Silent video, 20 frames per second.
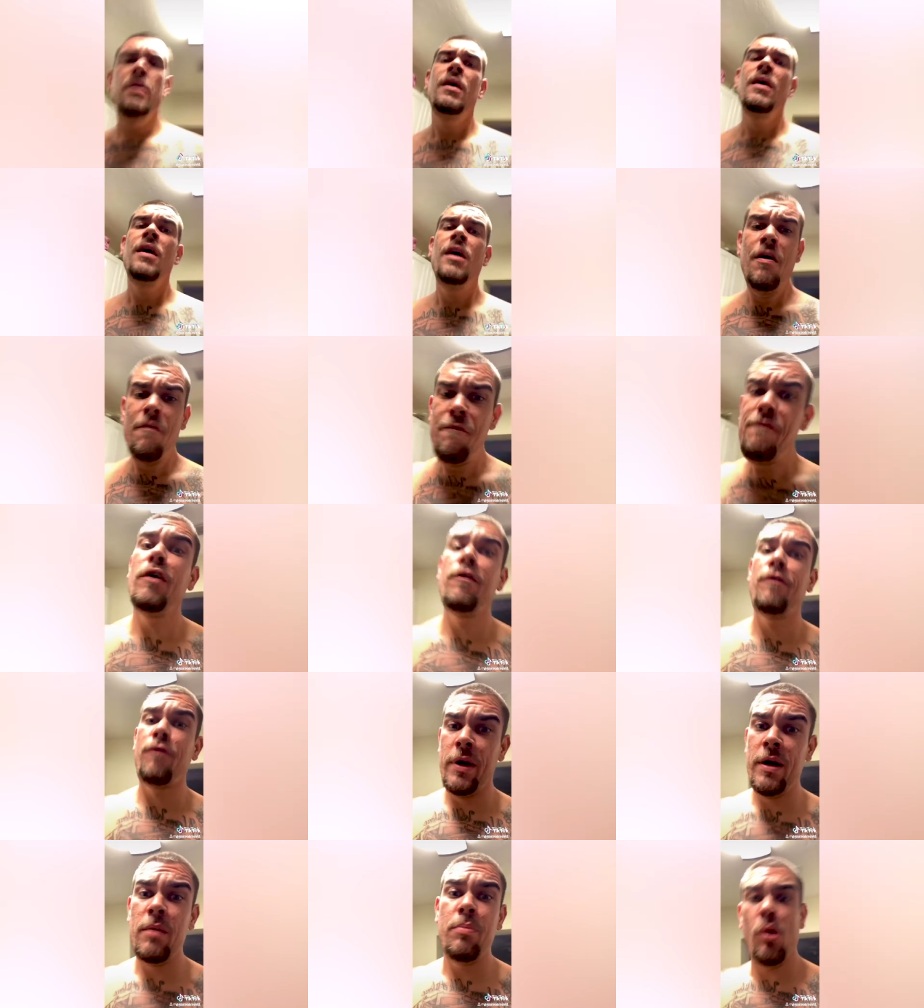Feel
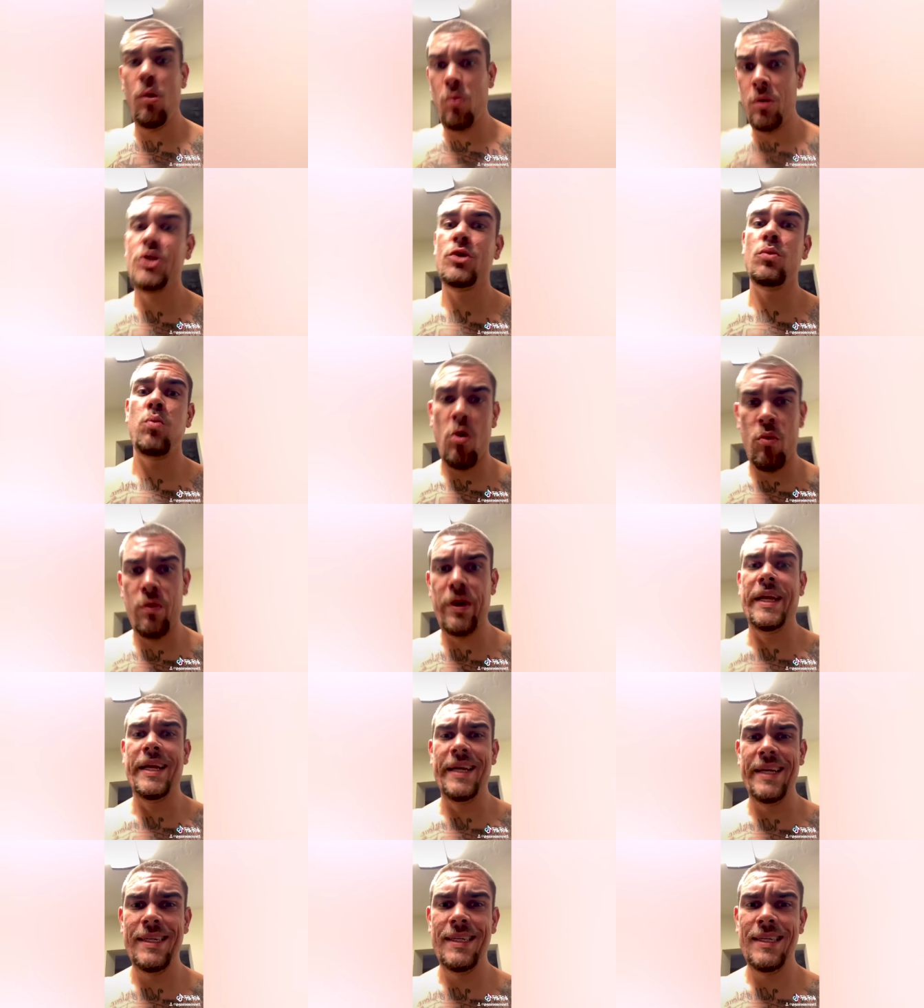free to put what you want in it.
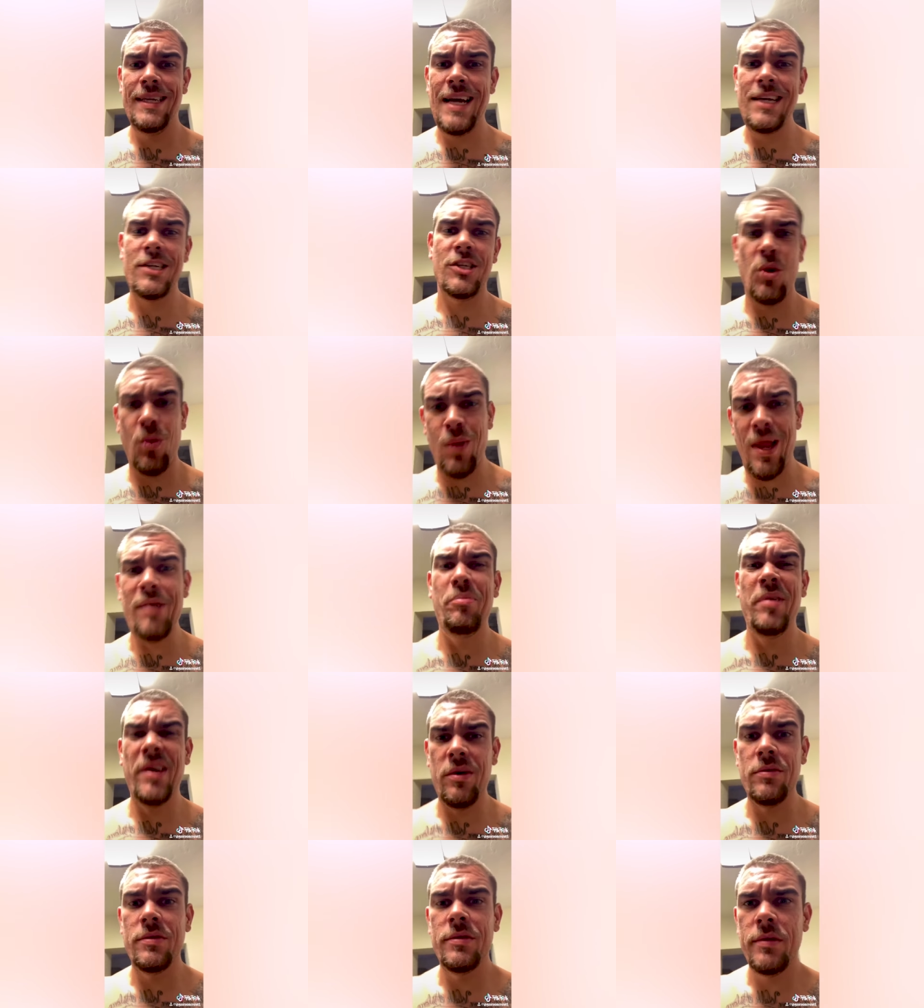I just don't like pickles.